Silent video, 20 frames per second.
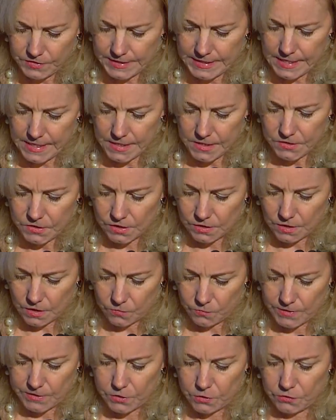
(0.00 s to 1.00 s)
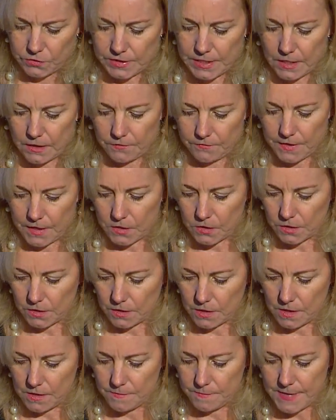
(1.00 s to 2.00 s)
has reduced
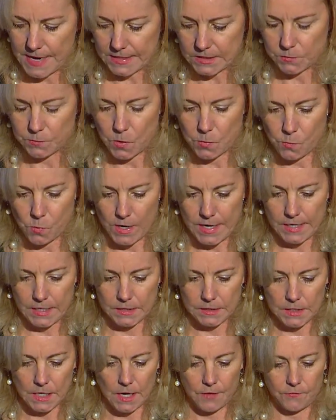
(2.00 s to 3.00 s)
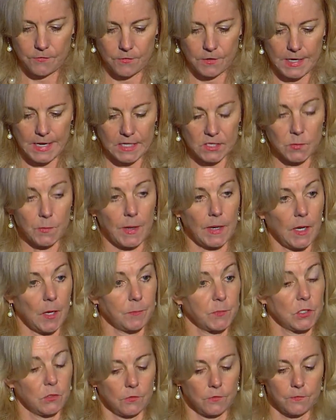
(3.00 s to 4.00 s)
elevator maximum waiting time for guests by
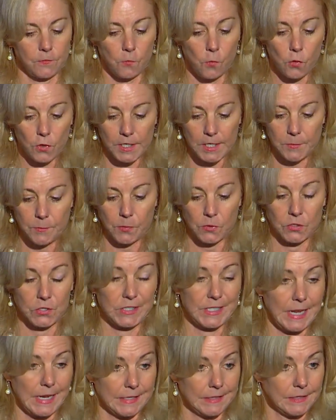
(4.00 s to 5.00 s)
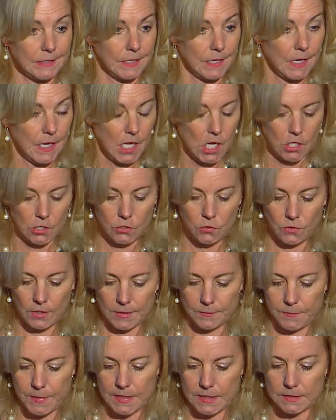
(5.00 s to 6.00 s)
up to 40%
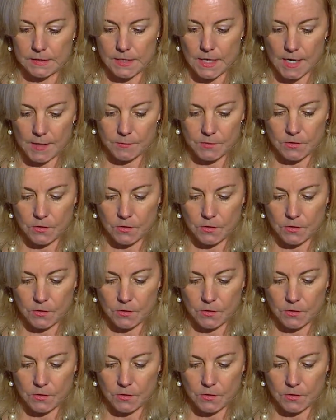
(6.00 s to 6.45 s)
during peak time.